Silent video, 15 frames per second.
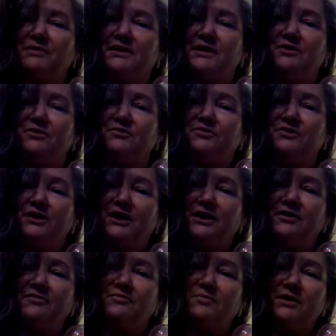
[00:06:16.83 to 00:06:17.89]
me
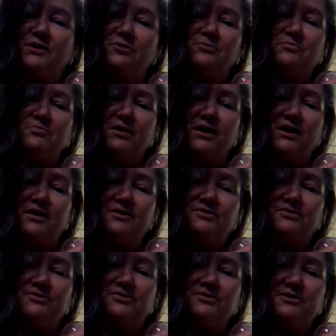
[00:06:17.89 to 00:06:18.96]
outside of my own
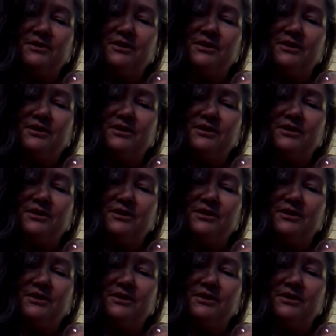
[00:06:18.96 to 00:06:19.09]
box.